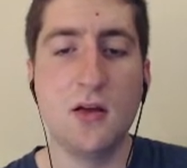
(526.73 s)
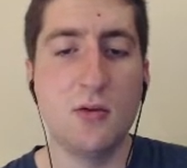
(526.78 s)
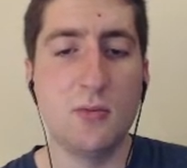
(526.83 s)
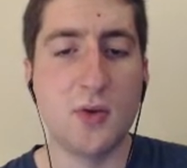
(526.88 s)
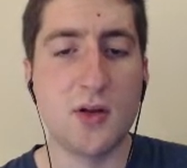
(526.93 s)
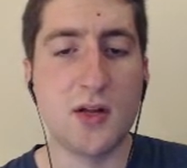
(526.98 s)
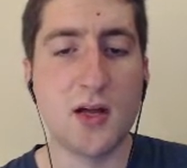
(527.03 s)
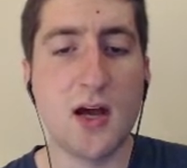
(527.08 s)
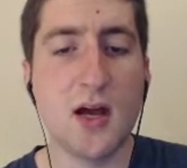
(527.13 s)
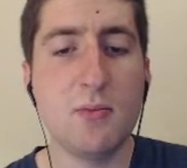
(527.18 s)

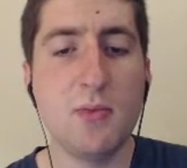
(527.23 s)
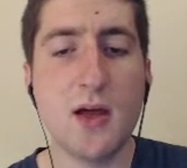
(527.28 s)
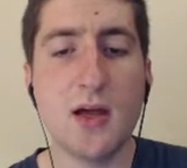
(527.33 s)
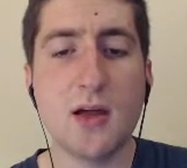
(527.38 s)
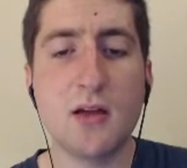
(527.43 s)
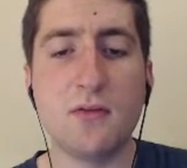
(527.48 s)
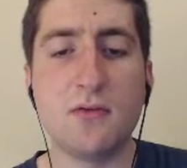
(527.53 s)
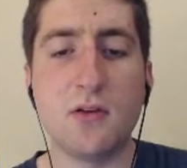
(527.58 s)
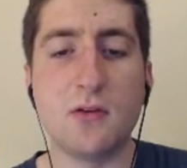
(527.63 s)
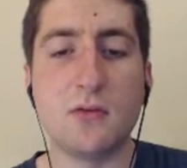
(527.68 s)
But I
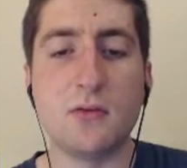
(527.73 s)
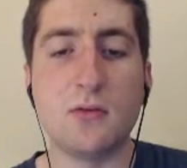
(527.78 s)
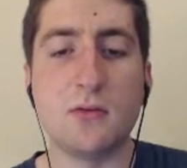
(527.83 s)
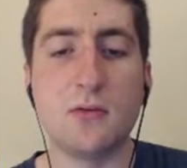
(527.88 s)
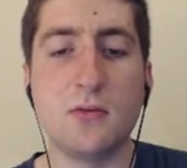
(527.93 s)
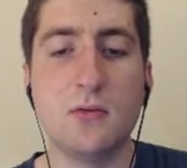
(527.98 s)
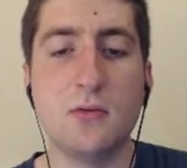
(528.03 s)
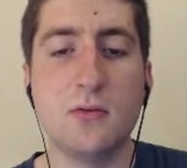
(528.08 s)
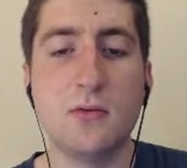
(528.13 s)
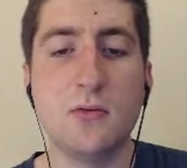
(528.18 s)
beg of you,
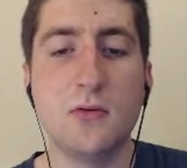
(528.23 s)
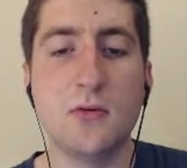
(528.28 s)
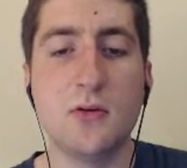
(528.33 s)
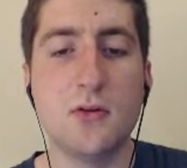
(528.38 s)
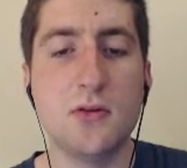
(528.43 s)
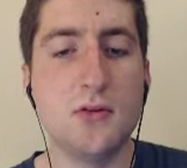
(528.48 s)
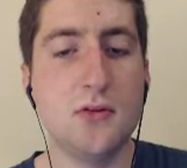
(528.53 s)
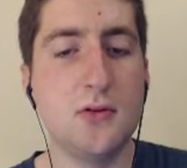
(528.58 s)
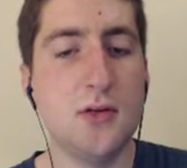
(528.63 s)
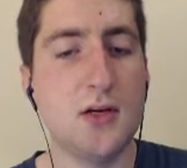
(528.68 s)

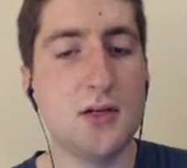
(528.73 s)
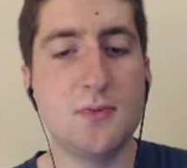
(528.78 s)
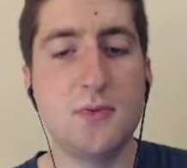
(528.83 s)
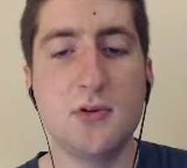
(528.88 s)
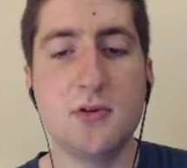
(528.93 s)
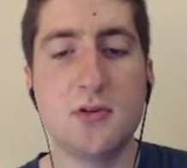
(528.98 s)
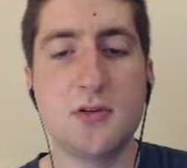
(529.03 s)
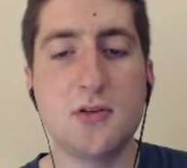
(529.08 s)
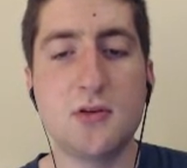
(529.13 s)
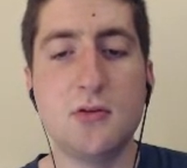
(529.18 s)
do not
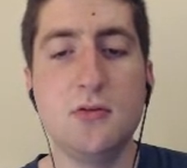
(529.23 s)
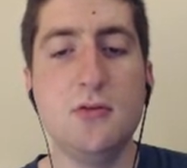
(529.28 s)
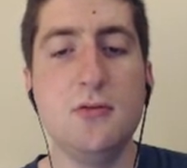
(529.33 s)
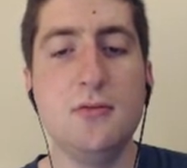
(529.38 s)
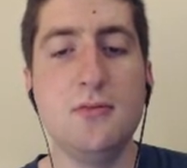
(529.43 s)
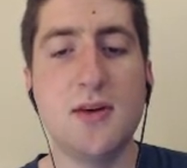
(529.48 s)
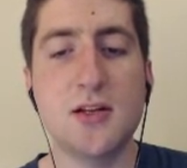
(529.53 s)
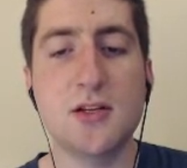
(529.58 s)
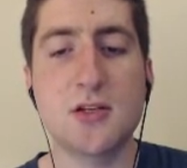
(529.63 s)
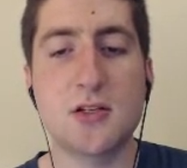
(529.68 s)
put too
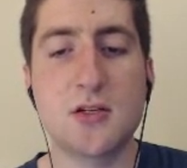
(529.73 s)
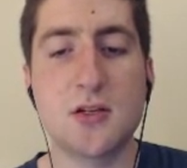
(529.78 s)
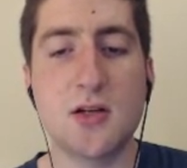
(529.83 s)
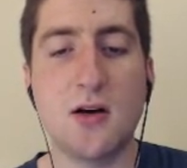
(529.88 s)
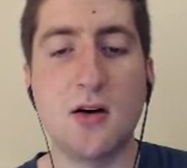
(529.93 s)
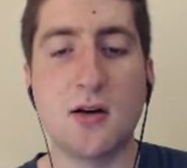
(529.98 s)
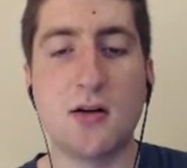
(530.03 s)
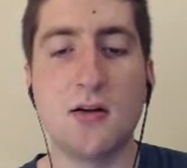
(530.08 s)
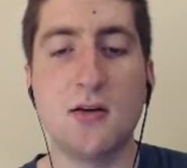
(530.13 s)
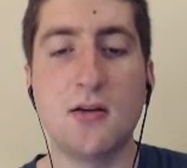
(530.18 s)
much
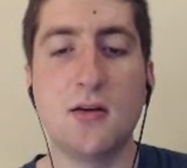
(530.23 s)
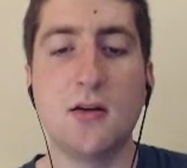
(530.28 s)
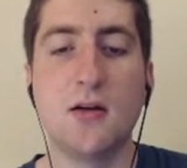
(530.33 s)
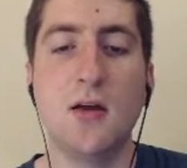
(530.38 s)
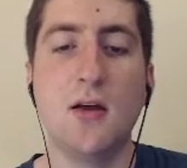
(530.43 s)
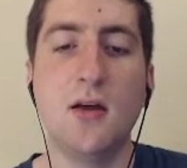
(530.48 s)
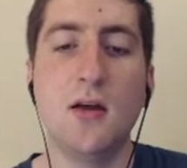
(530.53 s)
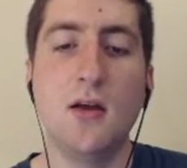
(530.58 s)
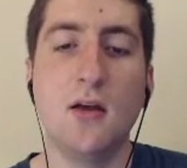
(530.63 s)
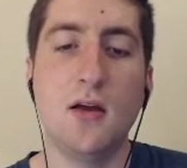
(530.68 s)
stock
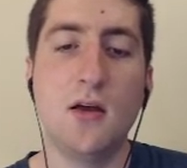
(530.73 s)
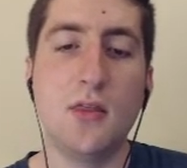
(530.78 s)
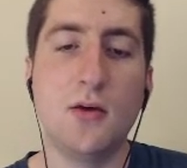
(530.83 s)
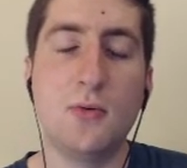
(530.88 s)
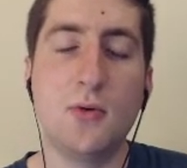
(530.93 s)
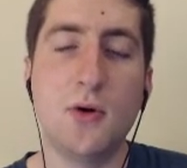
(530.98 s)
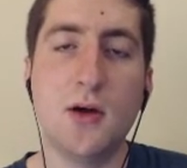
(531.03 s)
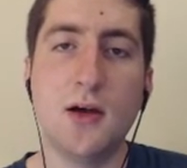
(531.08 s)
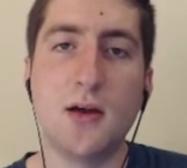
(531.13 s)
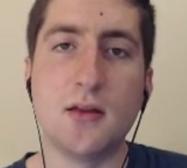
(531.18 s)
in the
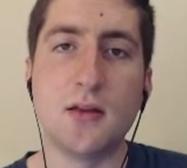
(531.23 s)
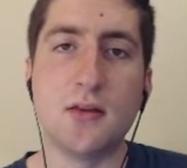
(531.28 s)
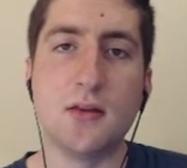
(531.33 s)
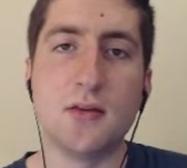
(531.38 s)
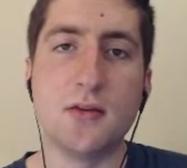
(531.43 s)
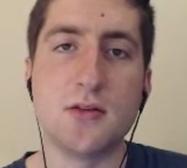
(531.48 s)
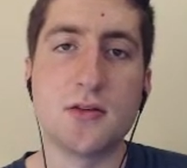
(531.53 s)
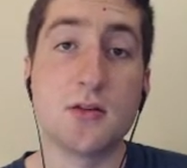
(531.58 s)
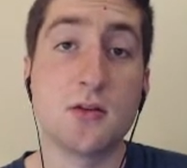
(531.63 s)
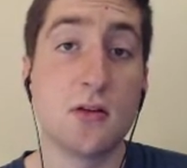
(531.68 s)

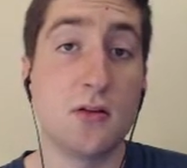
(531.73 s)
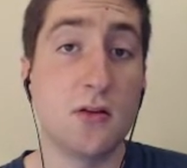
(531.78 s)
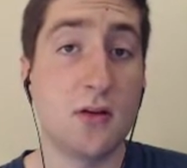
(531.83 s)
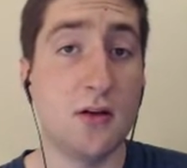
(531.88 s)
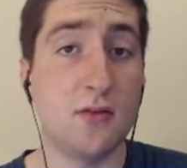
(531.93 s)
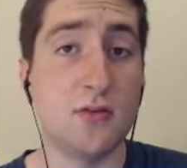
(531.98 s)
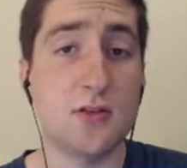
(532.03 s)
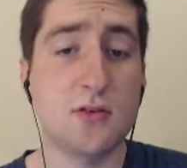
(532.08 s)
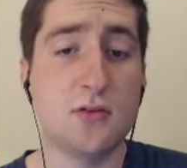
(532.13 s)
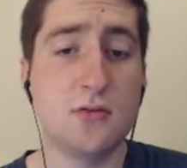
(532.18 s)
words
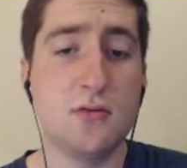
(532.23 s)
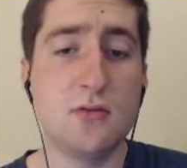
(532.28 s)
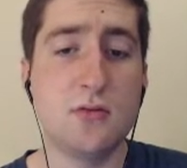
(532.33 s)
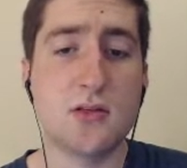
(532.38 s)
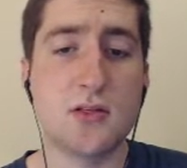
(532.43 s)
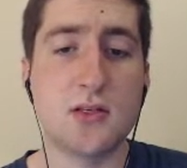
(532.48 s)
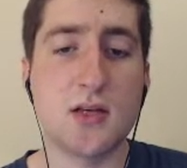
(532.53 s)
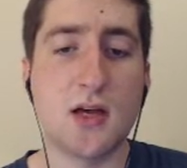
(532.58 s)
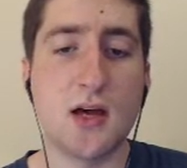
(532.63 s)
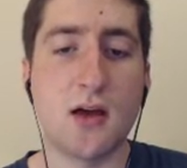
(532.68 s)
of a
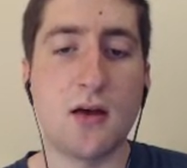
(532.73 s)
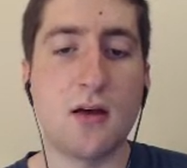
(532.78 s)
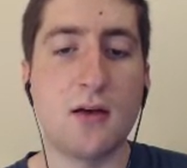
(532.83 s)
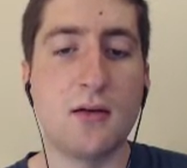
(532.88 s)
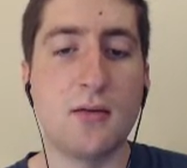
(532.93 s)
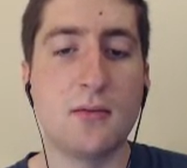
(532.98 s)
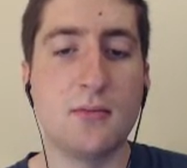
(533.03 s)
soothsayer.